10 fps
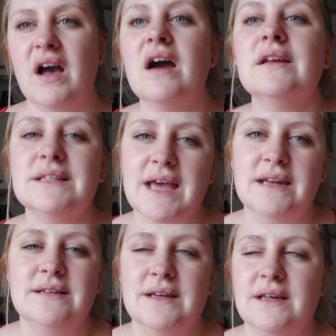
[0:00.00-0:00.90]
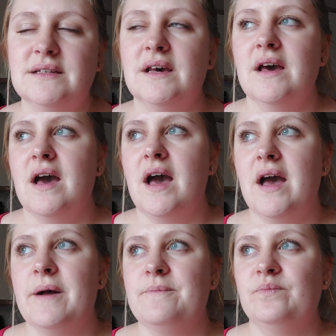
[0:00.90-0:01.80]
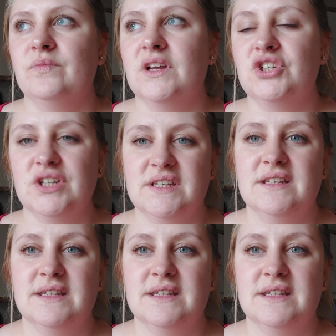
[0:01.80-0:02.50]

unattended. Just as